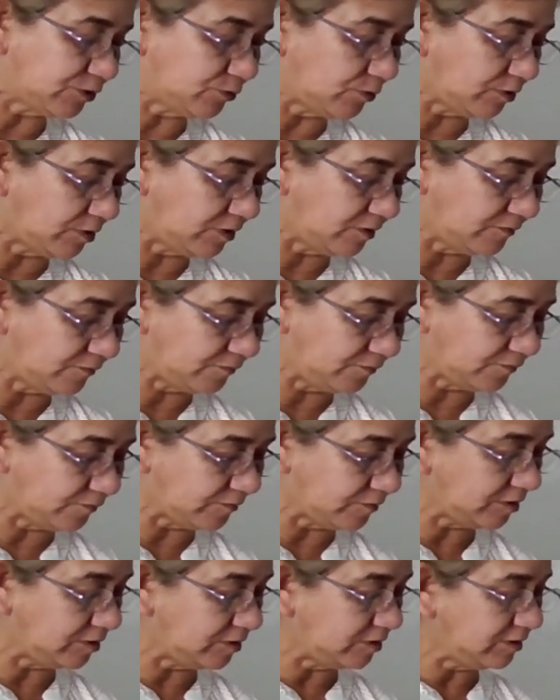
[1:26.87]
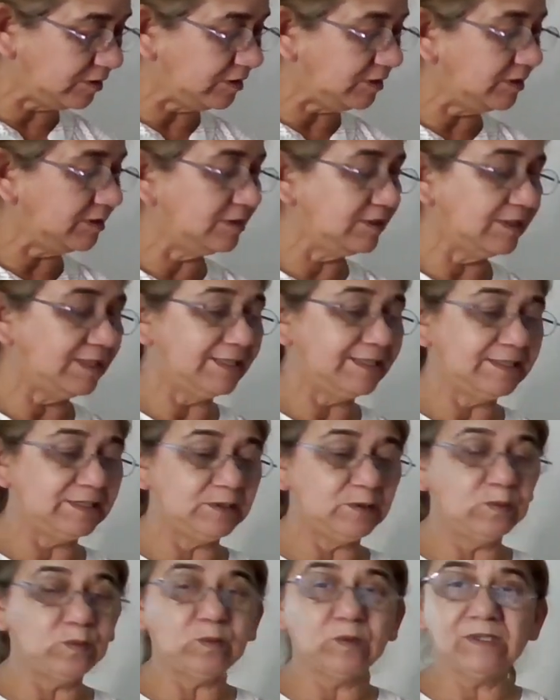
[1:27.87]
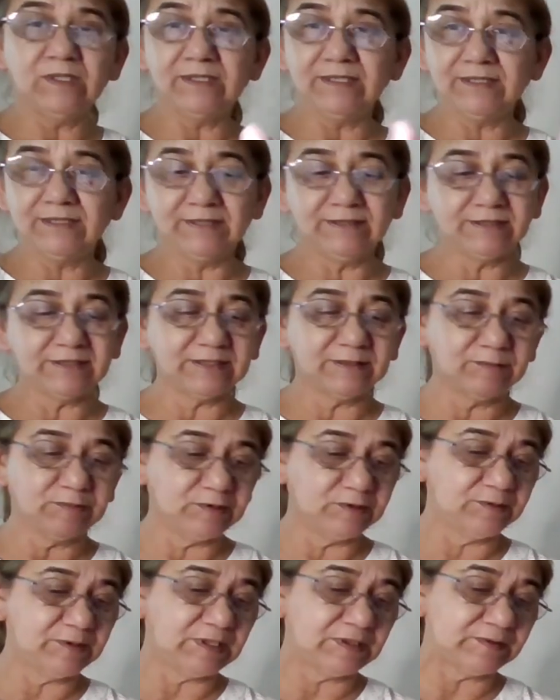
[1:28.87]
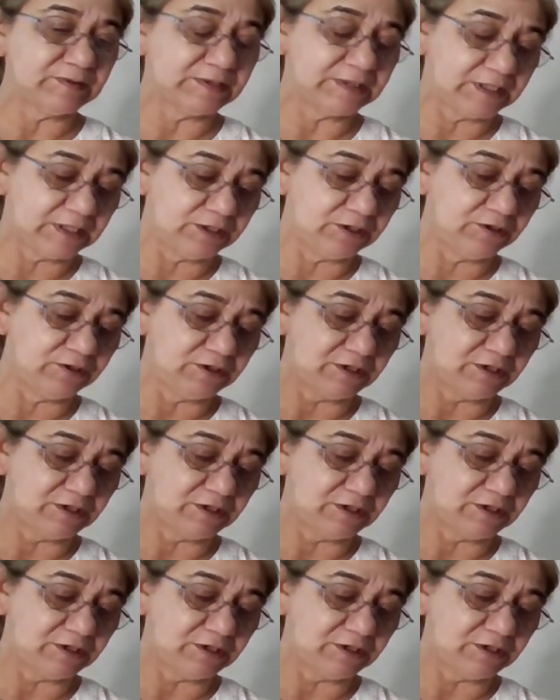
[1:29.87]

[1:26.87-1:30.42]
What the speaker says: $12.91, somewhere around there.